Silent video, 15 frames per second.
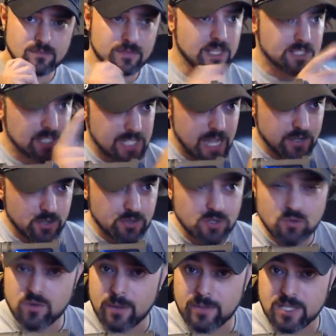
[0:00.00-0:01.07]
This is how you
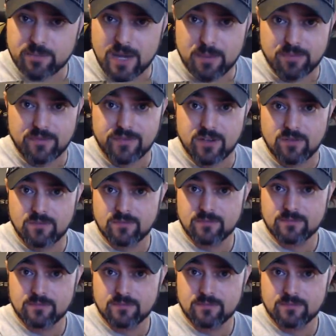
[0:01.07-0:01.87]
do women's pay-per-view.